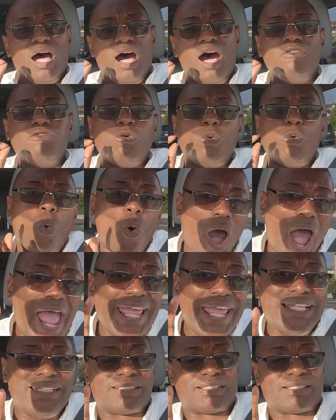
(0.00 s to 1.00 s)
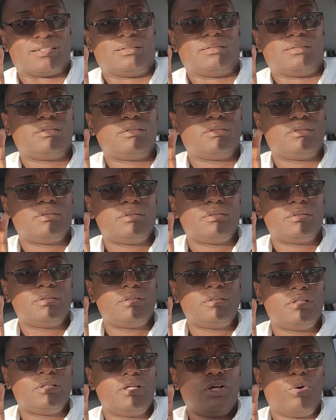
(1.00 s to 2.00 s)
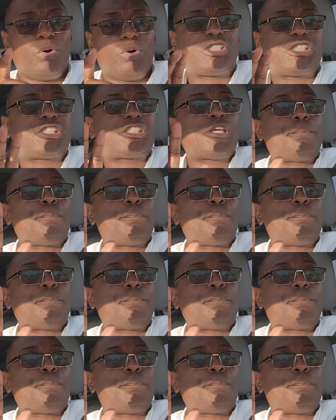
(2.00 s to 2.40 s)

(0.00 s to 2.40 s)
of white, which